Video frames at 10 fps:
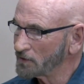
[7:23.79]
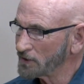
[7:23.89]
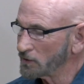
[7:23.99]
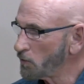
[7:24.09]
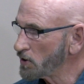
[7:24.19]
the
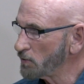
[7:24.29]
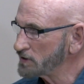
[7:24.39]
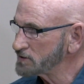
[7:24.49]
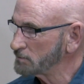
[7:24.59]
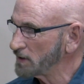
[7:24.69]
lower
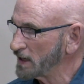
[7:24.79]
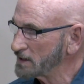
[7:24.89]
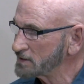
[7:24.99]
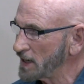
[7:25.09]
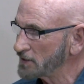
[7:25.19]
Quincy Bay
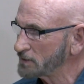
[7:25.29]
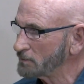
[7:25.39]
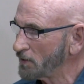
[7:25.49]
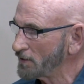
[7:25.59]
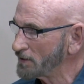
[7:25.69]
is actually
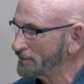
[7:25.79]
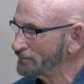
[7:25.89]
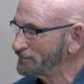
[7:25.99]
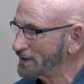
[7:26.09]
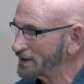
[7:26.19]
part
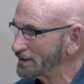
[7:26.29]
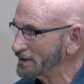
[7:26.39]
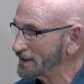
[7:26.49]
of